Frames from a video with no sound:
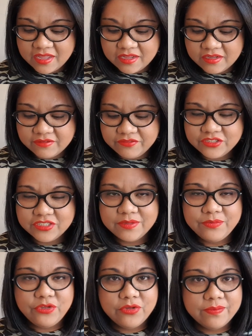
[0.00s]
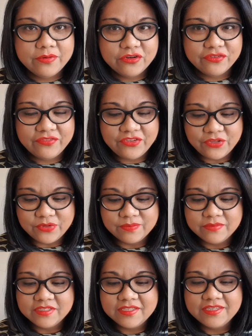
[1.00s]
of some new
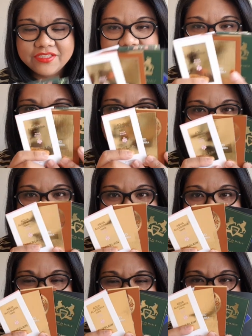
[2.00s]
perfumes. So I have